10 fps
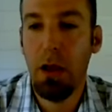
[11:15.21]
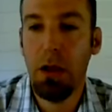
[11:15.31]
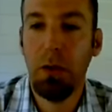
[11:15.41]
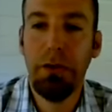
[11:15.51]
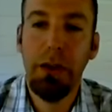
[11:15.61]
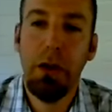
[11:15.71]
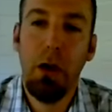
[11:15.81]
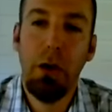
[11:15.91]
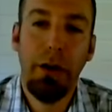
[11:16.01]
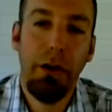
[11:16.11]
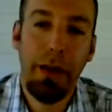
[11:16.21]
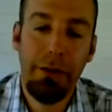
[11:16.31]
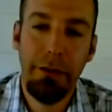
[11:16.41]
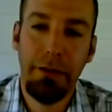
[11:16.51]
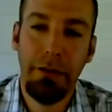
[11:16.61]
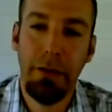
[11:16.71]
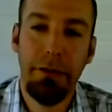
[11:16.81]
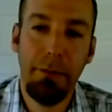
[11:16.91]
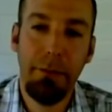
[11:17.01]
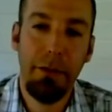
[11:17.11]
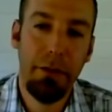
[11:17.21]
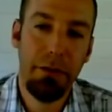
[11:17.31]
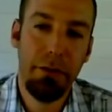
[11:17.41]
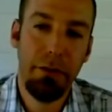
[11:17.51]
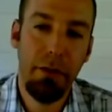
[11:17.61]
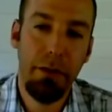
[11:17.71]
you'll see code, and a lot of this, some of this,